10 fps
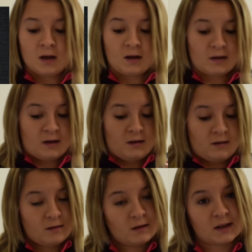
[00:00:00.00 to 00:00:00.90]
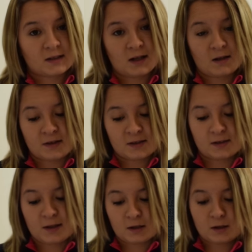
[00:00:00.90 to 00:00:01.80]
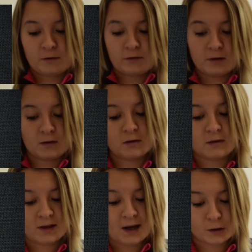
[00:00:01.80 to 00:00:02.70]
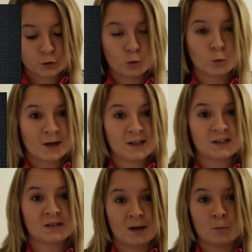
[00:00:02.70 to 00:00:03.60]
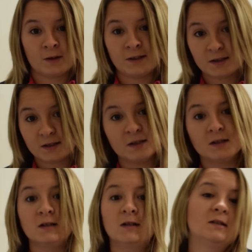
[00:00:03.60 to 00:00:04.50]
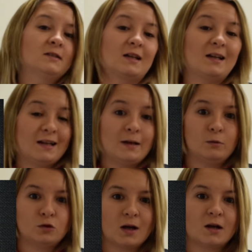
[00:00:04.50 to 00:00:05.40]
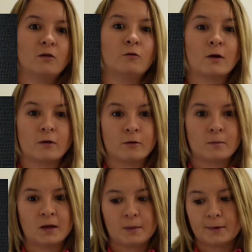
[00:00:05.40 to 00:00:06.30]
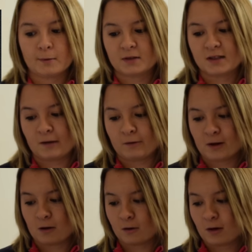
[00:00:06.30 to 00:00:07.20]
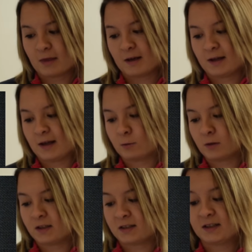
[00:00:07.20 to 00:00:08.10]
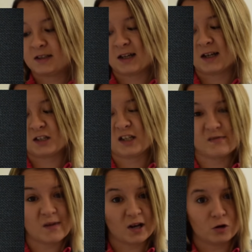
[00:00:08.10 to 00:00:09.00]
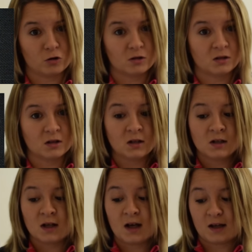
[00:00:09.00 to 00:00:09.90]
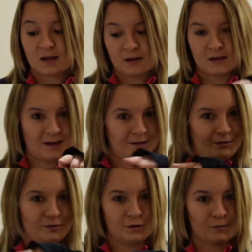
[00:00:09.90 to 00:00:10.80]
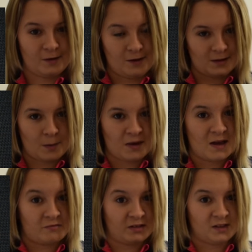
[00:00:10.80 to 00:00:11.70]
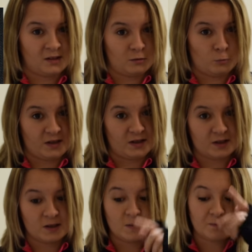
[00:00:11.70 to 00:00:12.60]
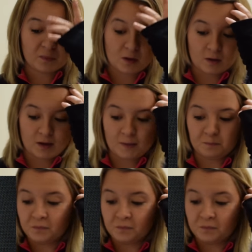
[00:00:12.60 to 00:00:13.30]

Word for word: And then next up there's a section for the actual weight that week, so I can keep track of whether I'm keeping up to date with it or not. And then the end one is, did I achieve my goal? And I just fill in that bit every single week, okay?